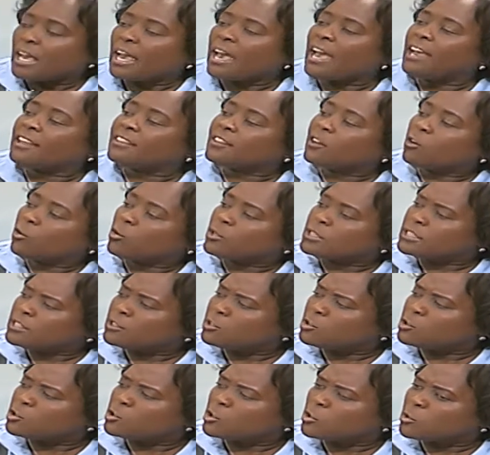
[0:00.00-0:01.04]
And the
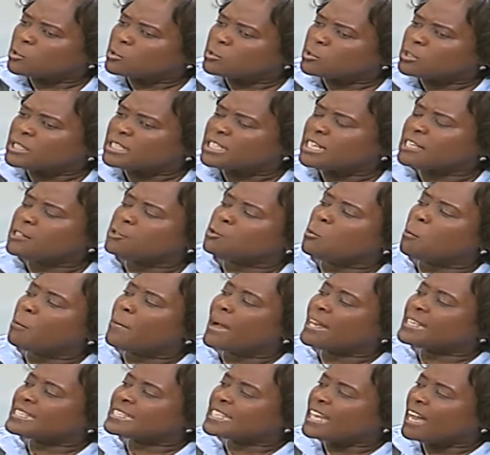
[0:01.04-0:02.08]
Constitution also says you
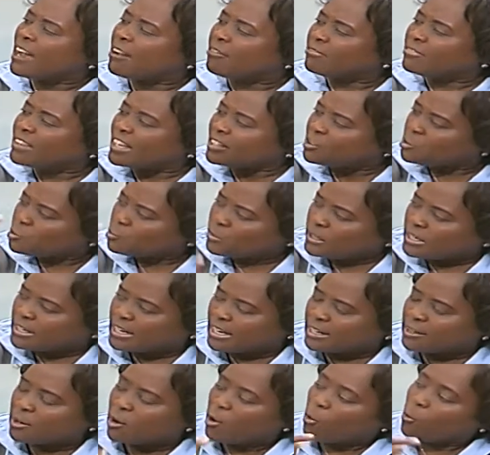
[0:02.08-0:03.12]
must have that
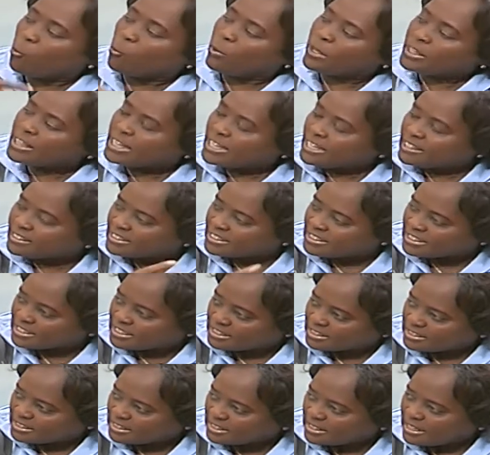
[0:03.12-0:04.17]
rerun within the
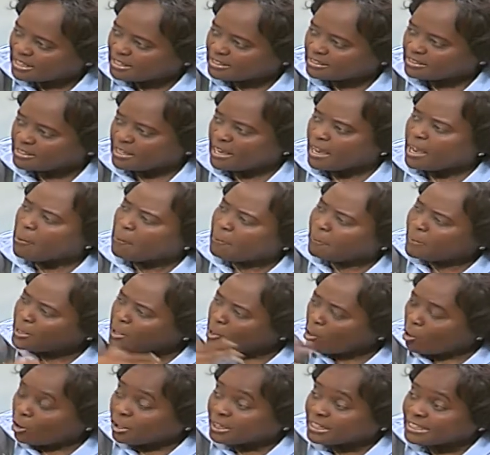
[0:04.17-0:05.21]
60 days.
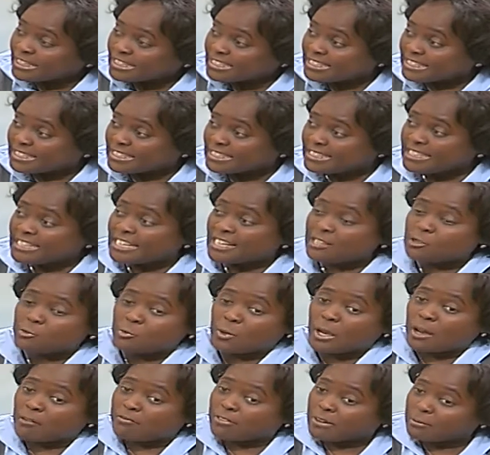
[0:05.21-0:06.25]
Beyond the 60 days,
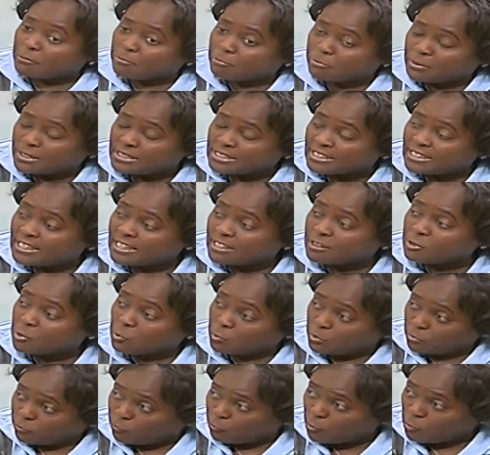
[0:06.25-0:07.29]
we have a president
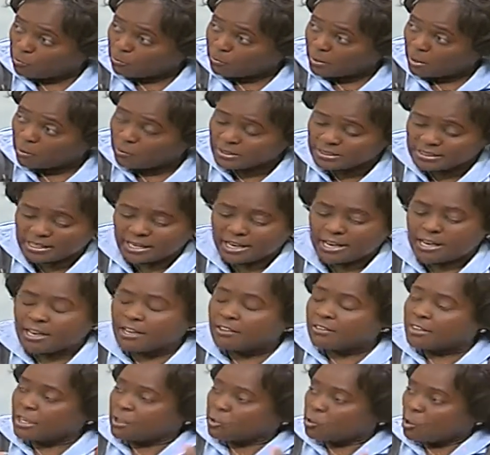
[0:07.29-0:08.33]
with full powers.
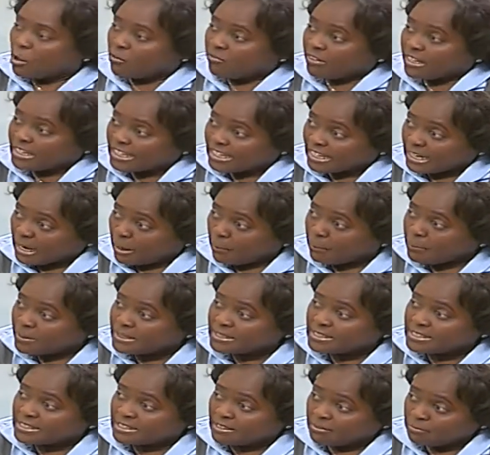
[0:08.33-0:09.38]
Then you have an
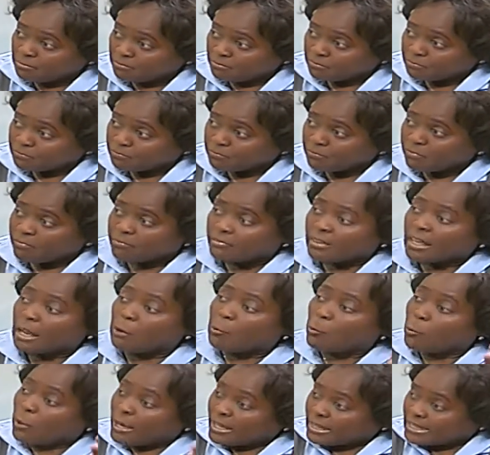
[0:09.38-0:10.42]
incumbency
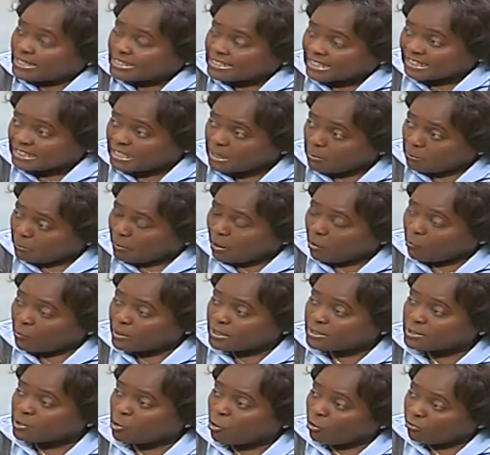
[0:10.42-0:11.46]
with certain
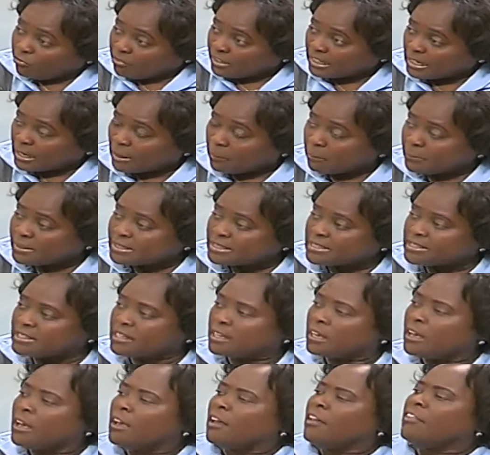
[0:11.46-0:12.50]
powers of incumbency
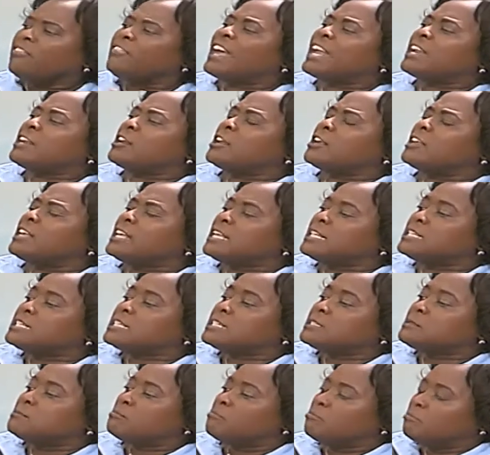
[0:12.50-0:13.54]
then it
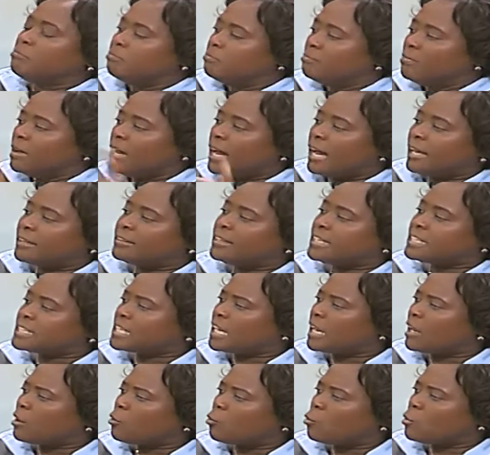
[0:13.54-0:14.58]
is, there's a
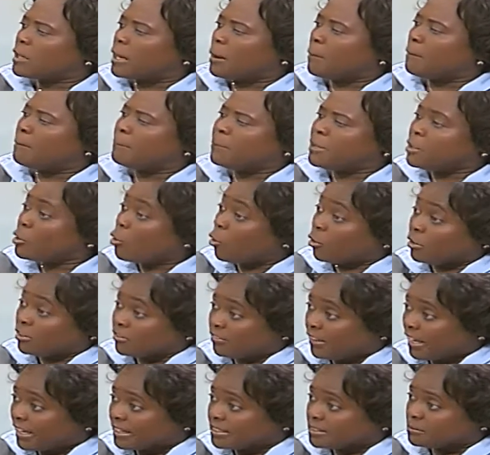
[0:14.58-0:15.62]
lacuna beyond
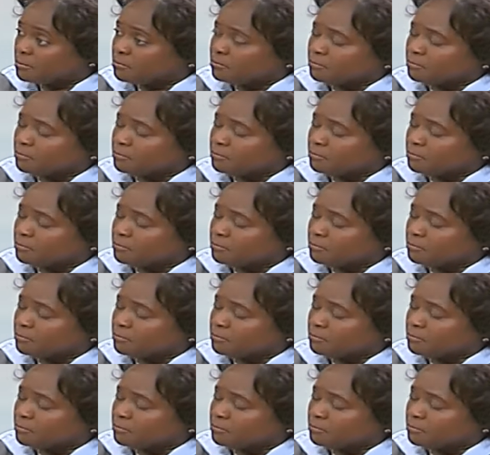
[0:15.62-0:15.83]
that.